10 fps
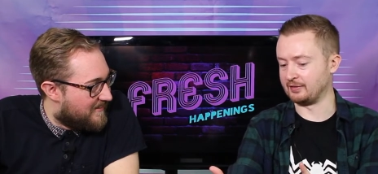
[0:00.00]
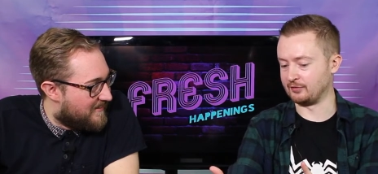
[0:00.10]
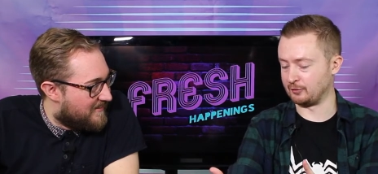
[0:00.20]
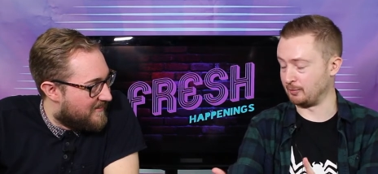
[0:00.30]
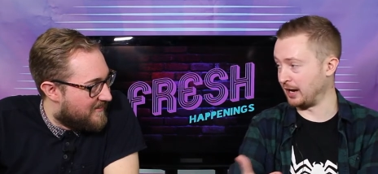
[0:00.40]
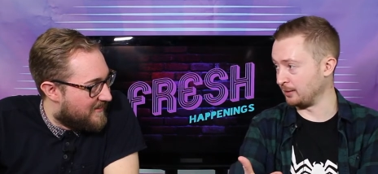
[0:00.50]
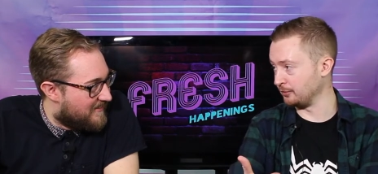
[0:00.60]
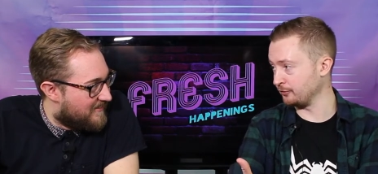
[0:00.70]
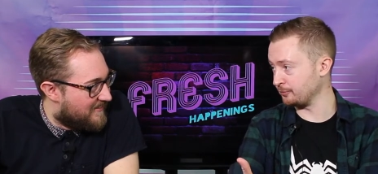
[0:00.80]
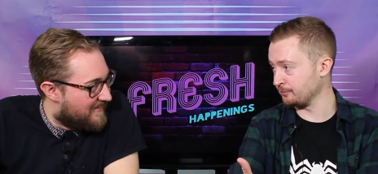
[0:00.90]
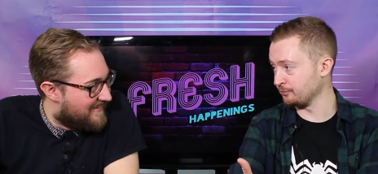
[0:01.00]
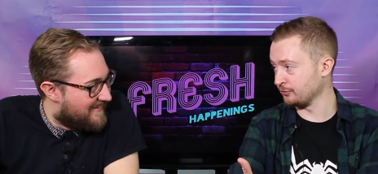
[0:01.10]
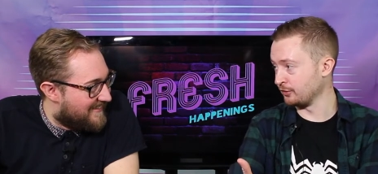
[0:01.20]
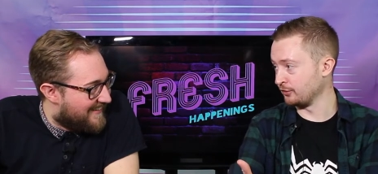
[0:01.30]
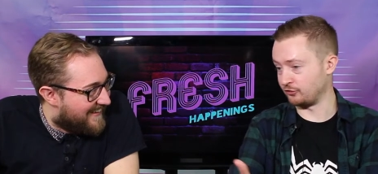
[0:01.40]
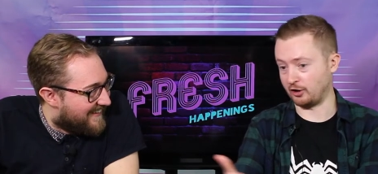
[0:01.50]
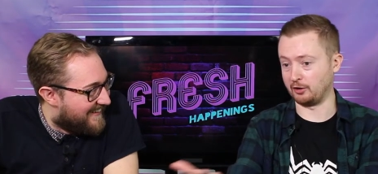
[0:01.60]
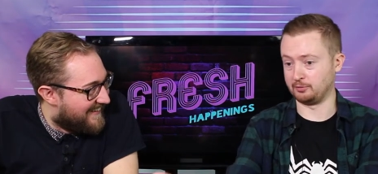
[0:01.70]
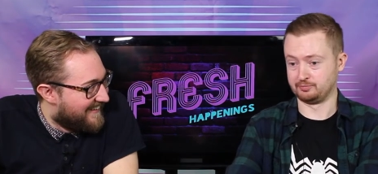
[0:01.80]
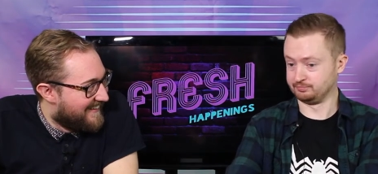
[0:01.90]
Speaker 1: into my animals.
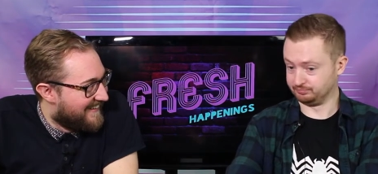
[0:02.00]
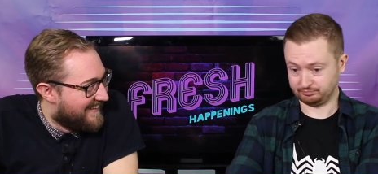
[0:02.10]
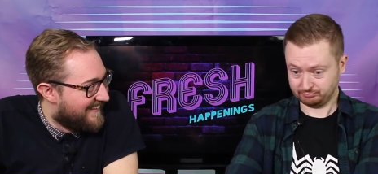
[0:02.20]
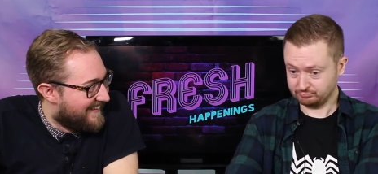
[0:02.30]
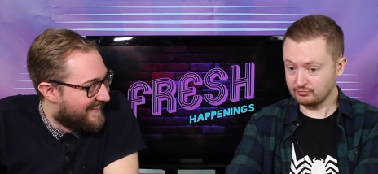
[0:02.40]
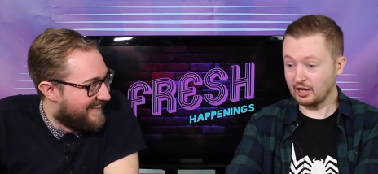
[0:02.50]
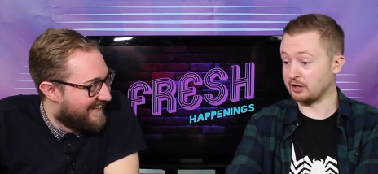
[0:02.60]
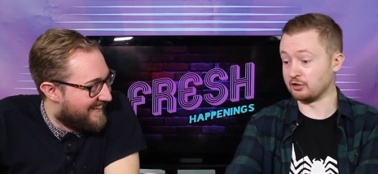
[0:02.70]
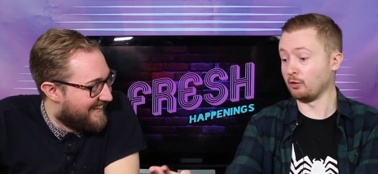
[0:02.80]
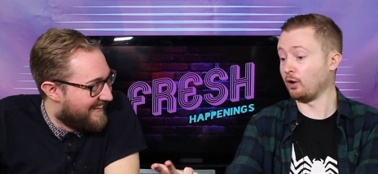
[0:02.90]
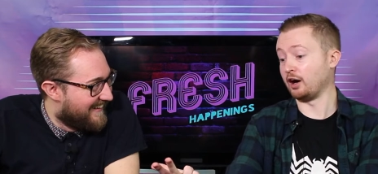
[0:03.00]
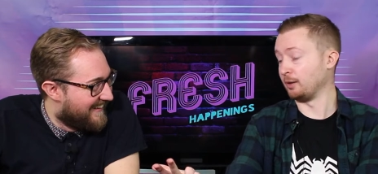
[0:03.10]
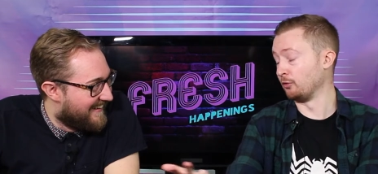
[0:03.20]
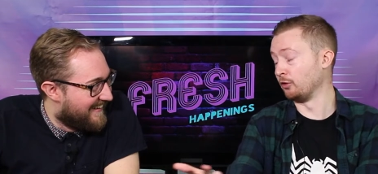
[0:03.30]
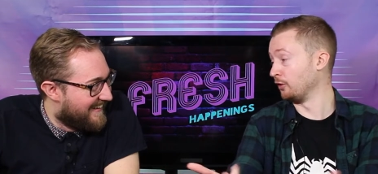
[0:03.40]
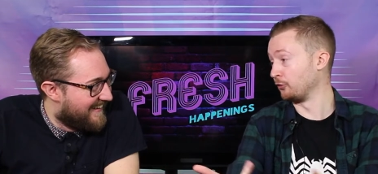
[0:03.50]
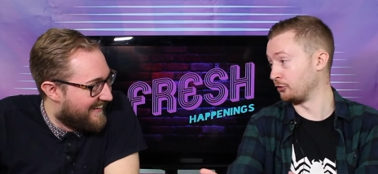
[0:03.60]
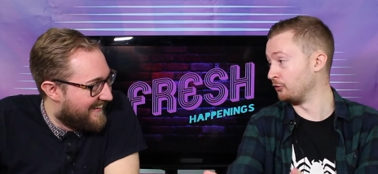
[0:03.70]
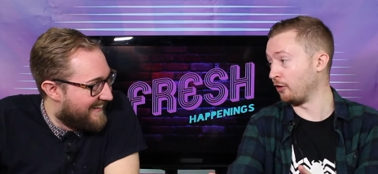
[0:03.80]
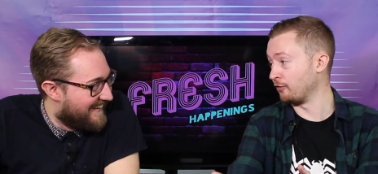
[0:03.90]
So, and you know what? I'm not
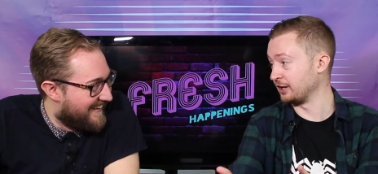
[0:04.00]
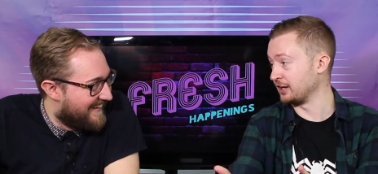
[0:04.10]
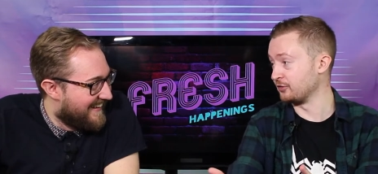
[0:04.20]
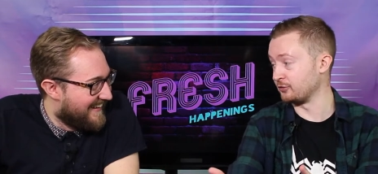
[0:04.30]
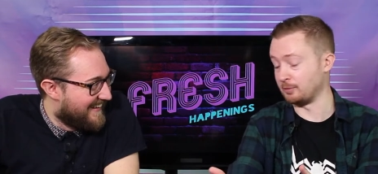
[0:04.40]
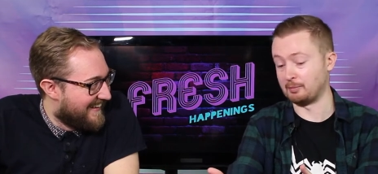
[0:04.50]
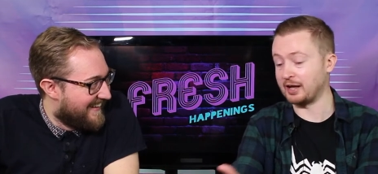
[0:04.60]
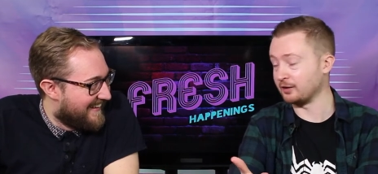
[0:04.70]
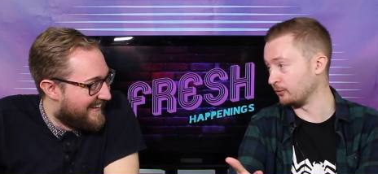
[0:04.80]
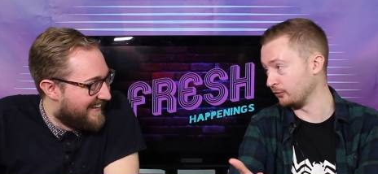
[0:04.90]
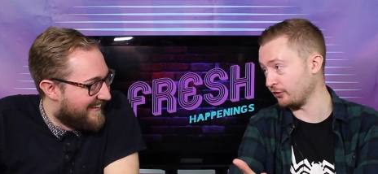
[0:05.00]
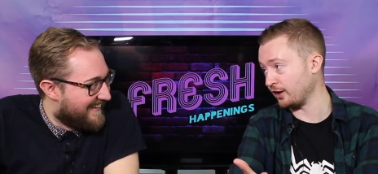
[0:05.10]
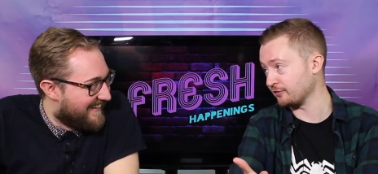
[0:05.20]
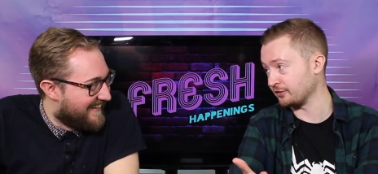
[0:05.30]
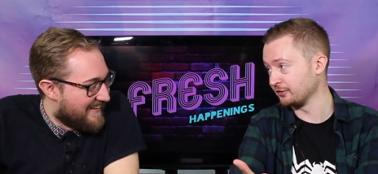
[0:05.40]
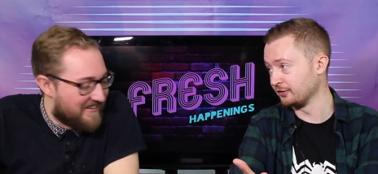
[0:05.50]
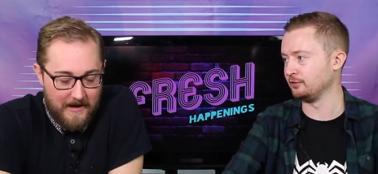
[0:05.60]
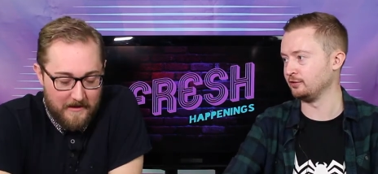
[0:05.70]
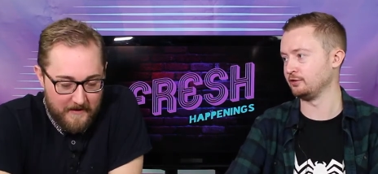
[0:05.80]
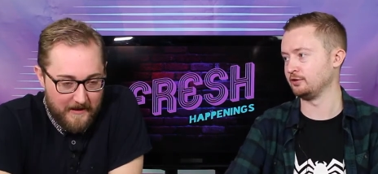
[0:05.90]
also not really into my mating calls either.
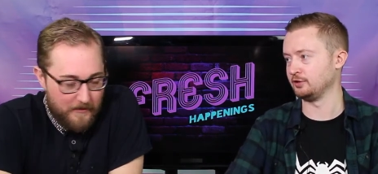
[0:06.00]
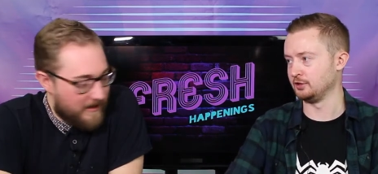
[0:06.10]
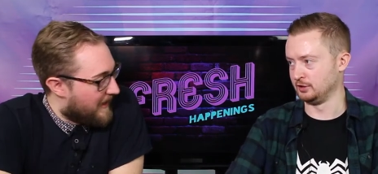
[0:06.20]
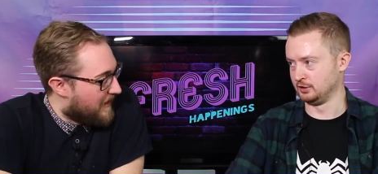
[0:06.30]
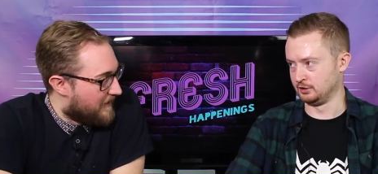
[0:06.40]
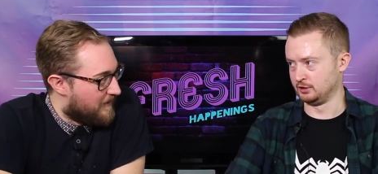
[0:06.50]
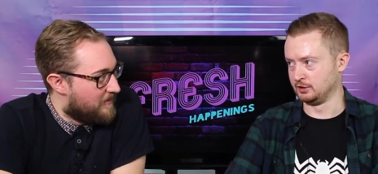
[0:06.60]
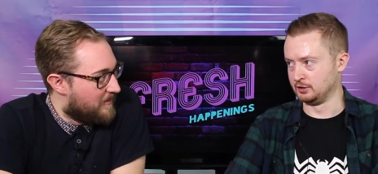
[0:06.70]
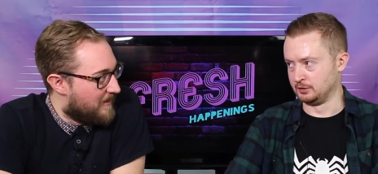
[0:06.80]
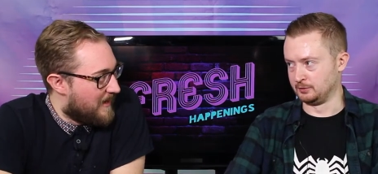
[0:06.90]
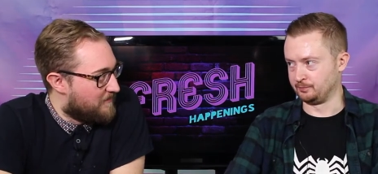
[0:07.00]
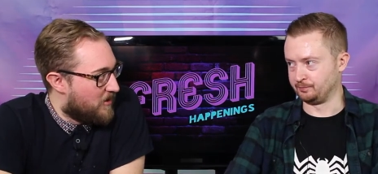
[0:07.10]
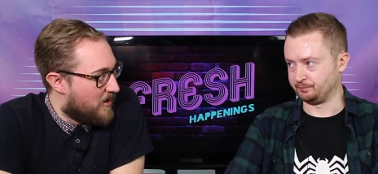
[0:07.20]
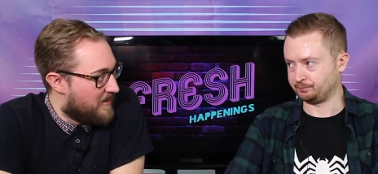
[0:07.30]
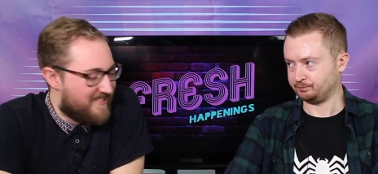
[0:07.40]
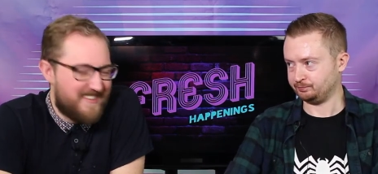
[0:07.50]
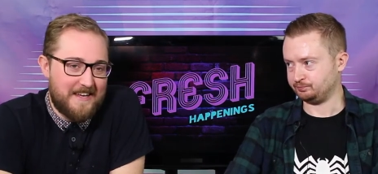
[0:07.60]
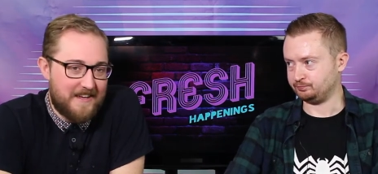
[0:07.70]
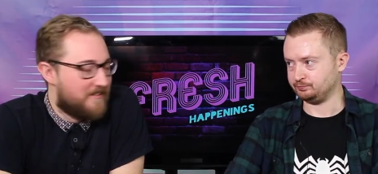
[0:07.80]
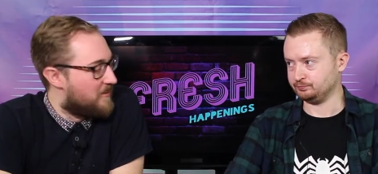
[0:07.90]
Speaker 2: I think I'm gonna get this. I've got a
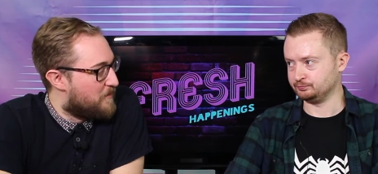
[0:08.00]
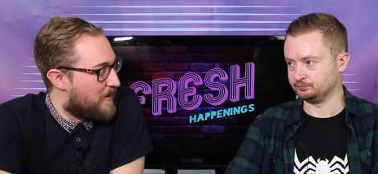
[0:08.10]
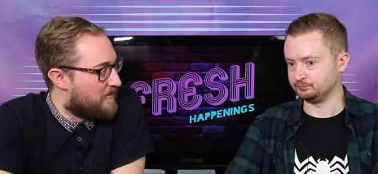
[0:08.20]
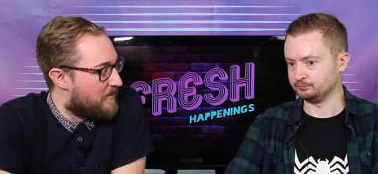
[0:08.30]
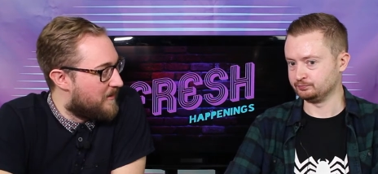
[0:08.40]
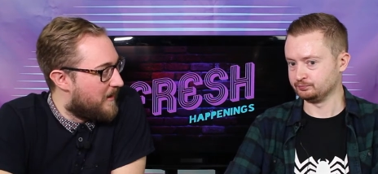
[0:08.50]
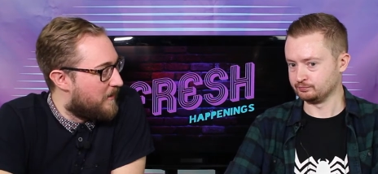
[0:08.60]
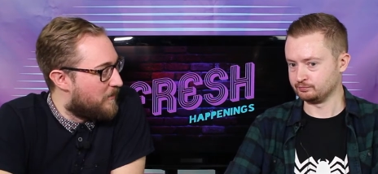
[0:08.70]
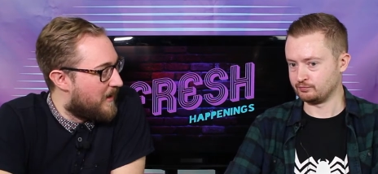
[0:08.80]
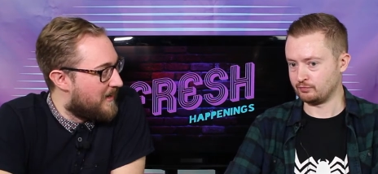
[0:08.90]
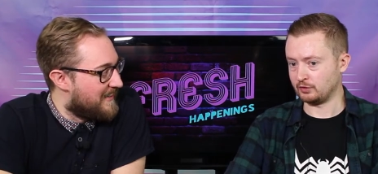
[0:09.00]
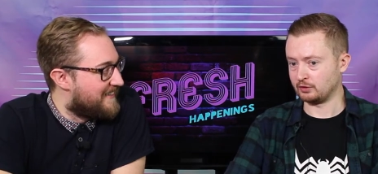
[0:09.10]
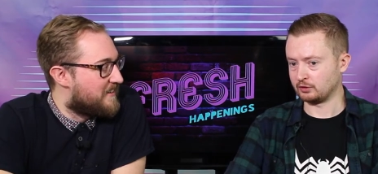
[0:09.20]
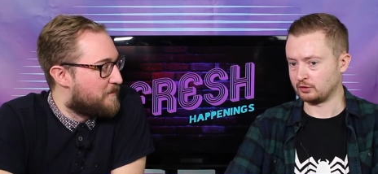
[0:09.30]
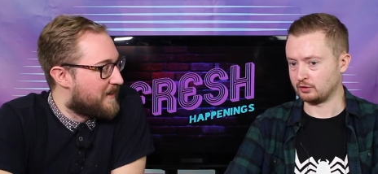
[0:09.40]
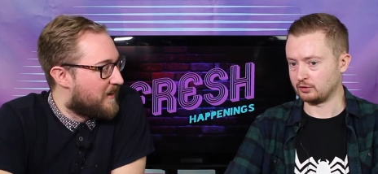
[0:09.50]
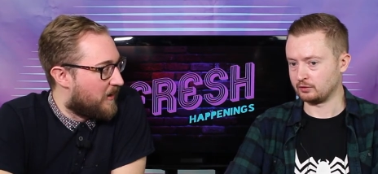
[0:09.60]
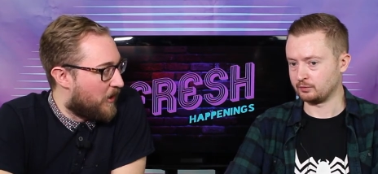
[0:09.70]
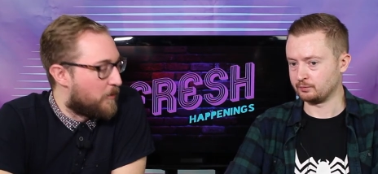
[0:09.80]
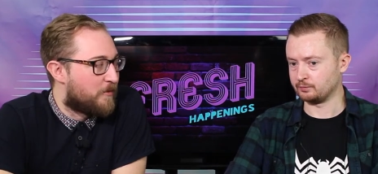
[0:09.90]
sneaky suspicion I will at least be
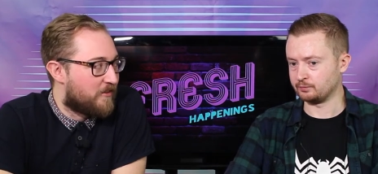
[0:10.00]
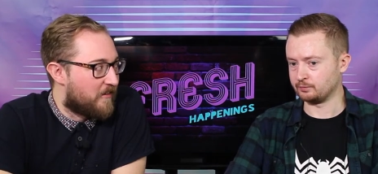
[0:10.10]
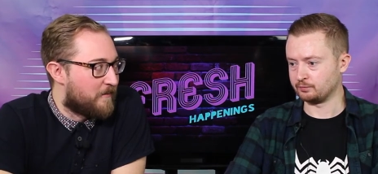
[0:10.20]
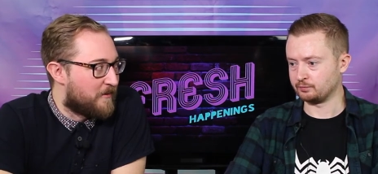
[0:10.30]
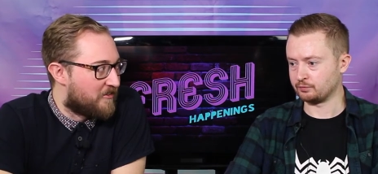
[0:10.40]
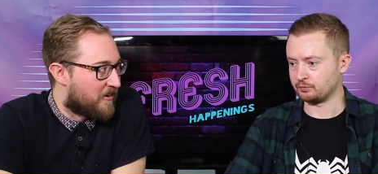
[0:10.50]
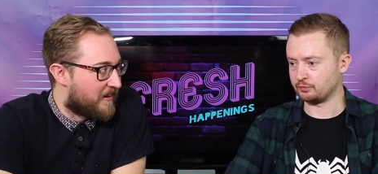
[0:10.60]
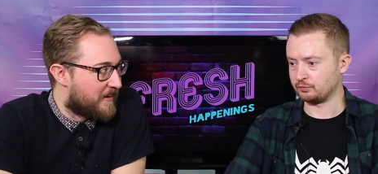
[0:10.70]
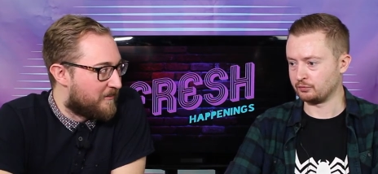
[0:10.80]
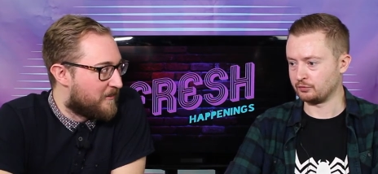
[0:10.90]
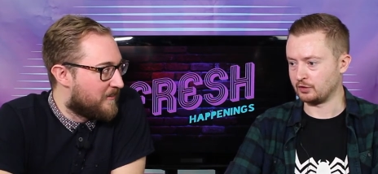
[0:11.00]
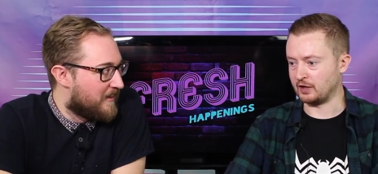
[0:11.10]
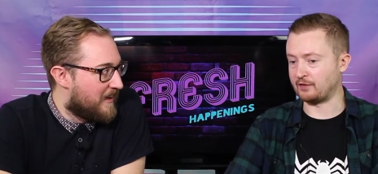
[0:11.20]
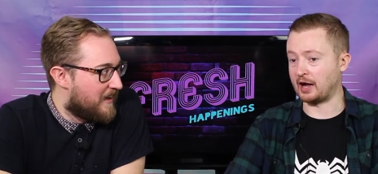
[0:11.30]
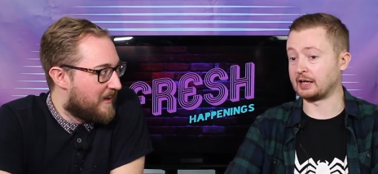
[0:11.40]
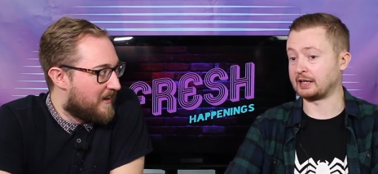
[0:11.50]
close on the majority of them. If I